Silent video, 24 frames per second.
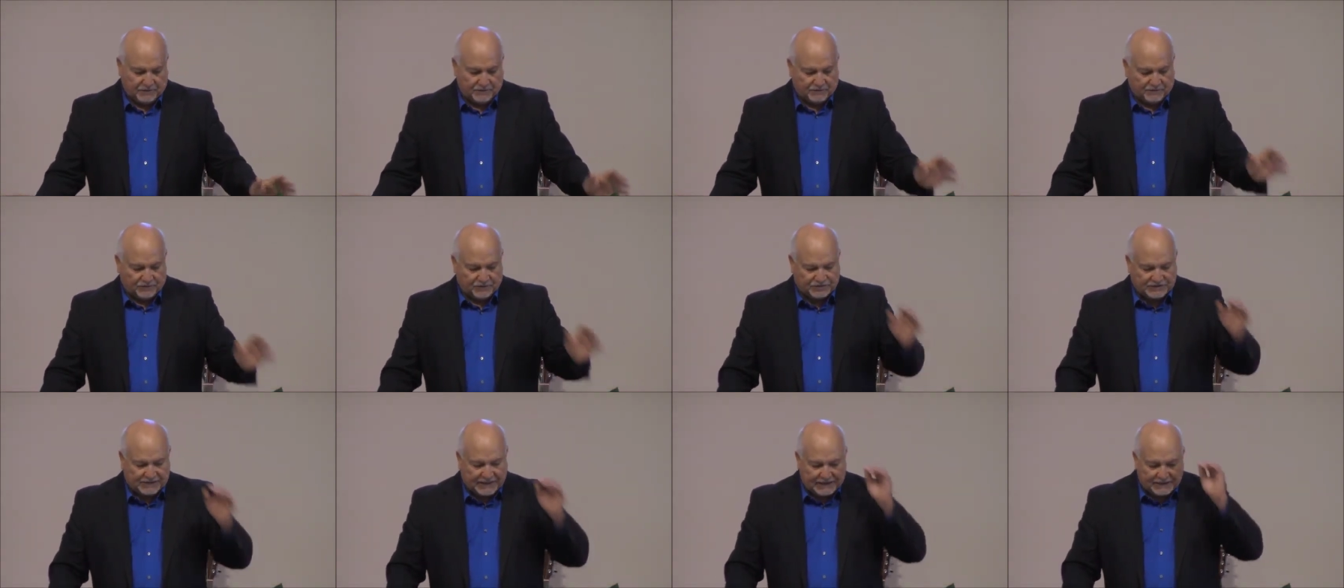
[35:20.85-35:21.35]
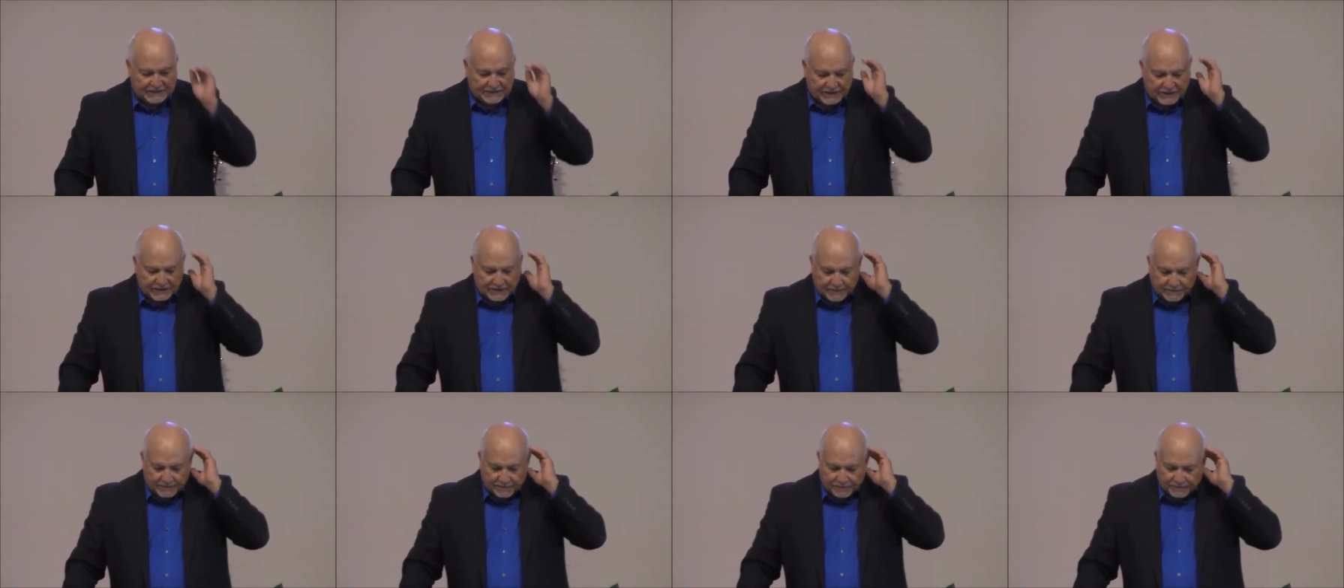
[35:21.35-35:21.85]
Verse
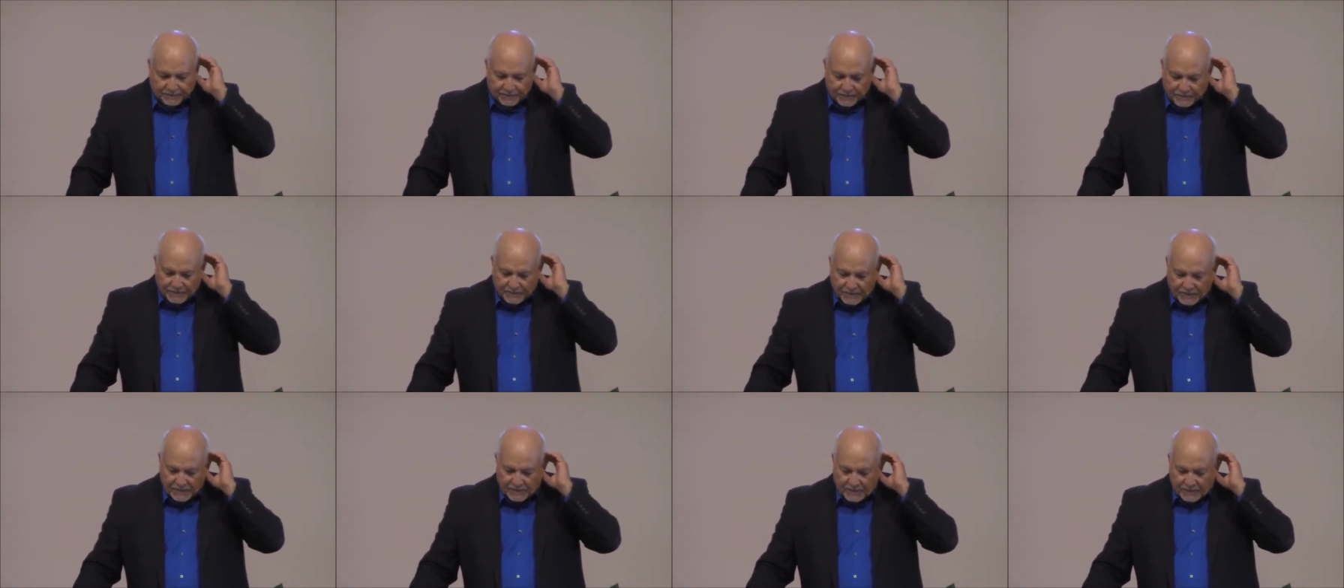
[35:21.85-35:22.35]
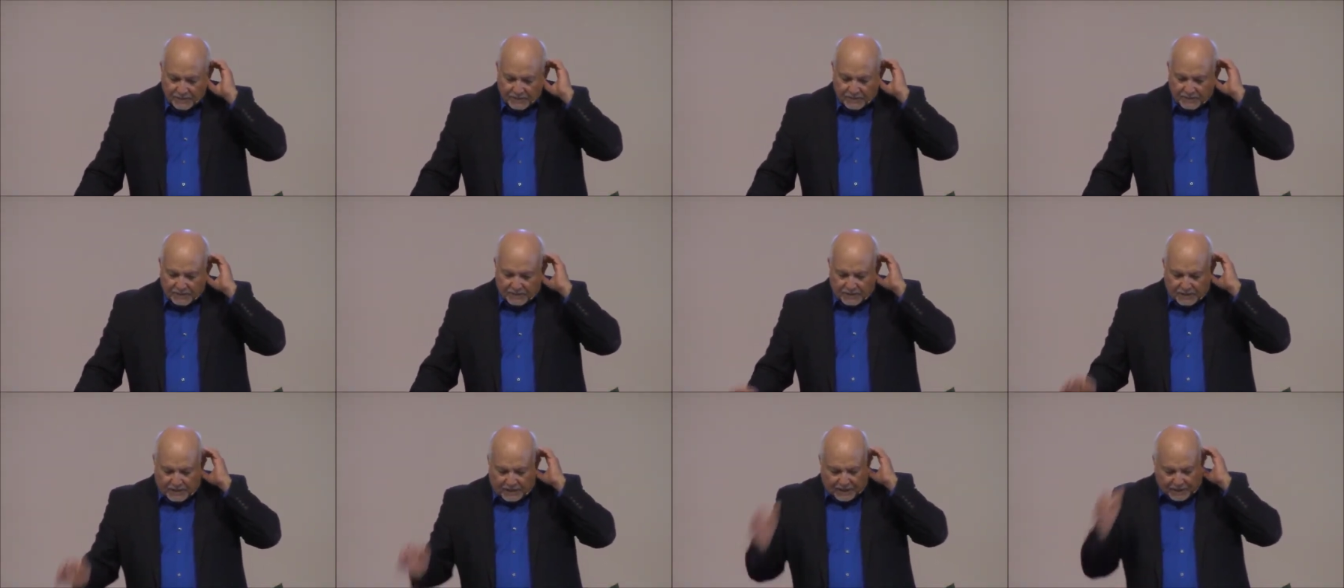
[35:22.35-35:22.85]
19.
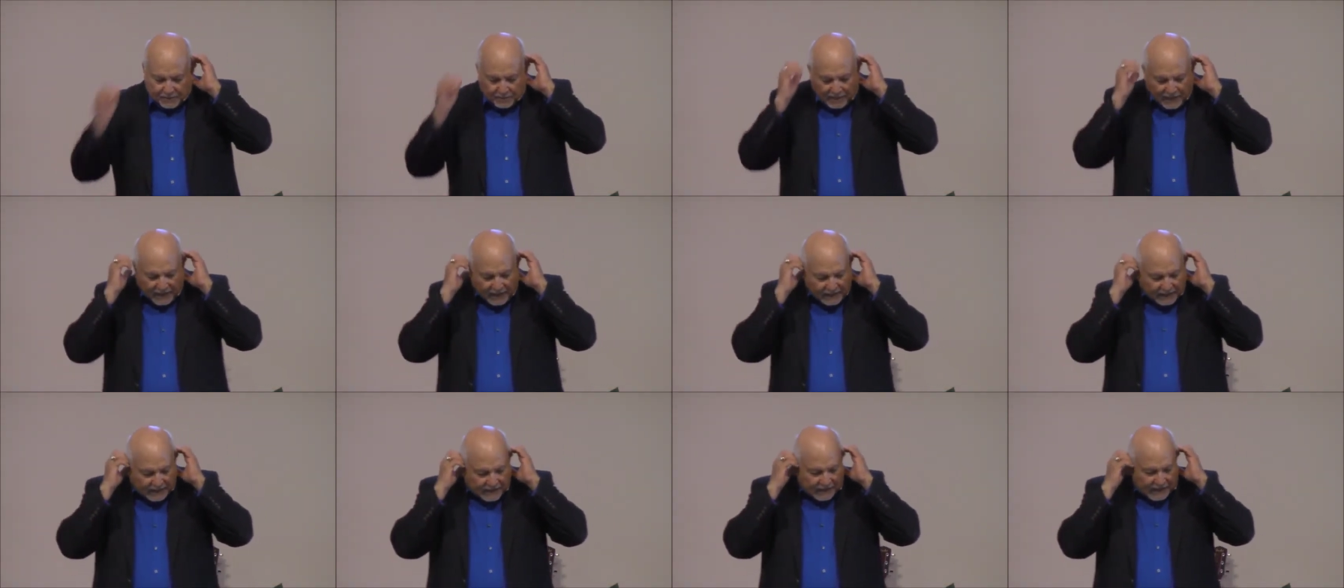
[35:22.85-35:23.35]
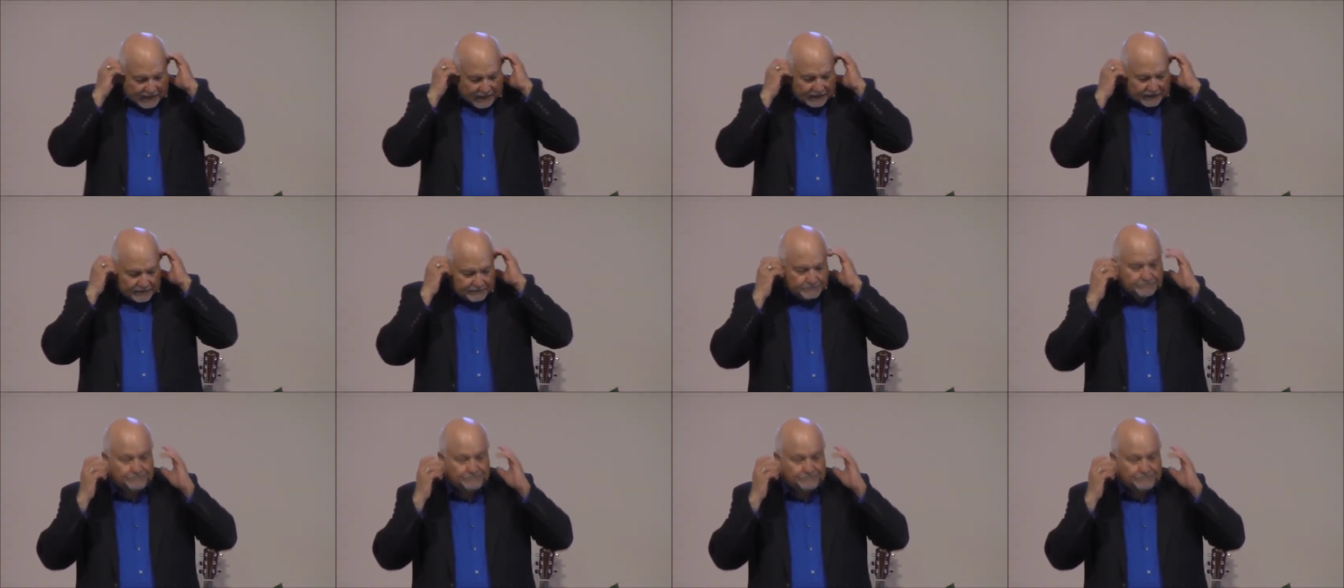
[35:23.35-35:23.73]
And my God,